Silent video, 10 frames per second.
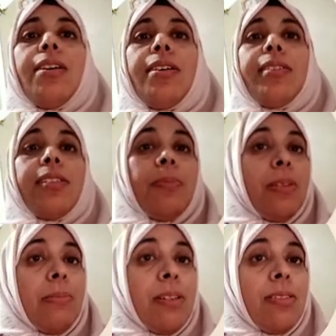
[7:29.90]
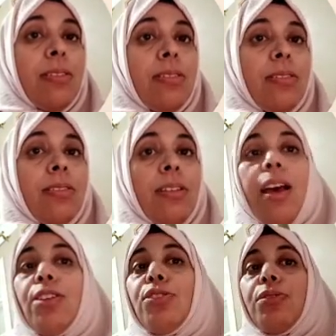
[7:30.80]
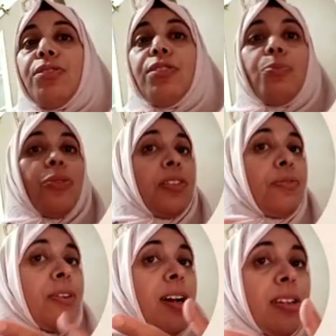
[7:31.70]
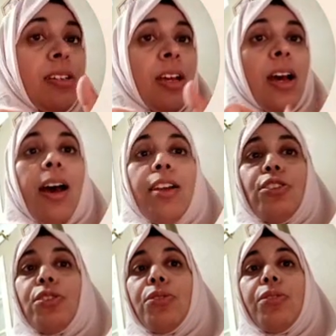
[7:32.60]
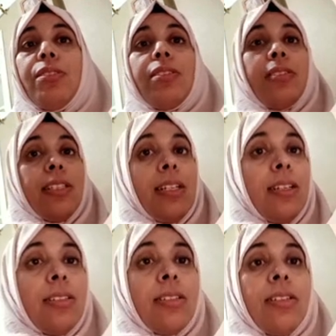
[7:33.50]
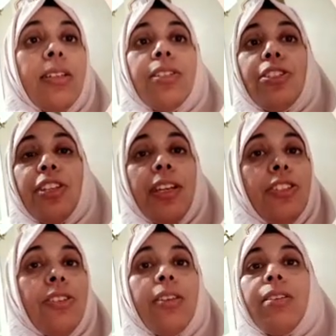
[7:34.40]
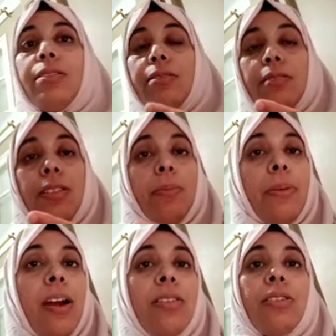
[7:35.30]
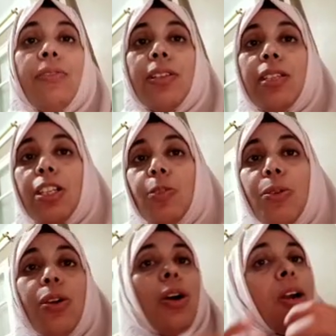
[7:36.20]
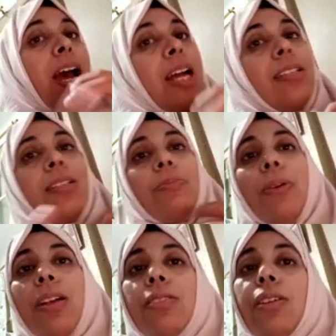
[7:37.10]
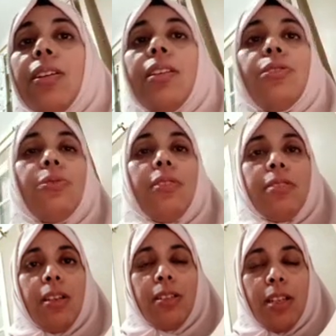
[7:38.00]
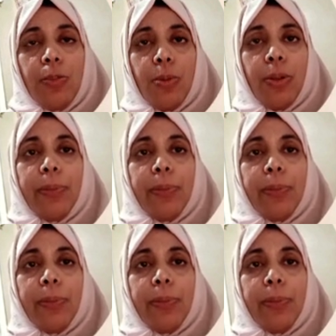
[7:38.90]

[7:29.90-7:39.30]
supplement, I should modify, I should delete, change some parts of the textbook or add some parts into the textbook.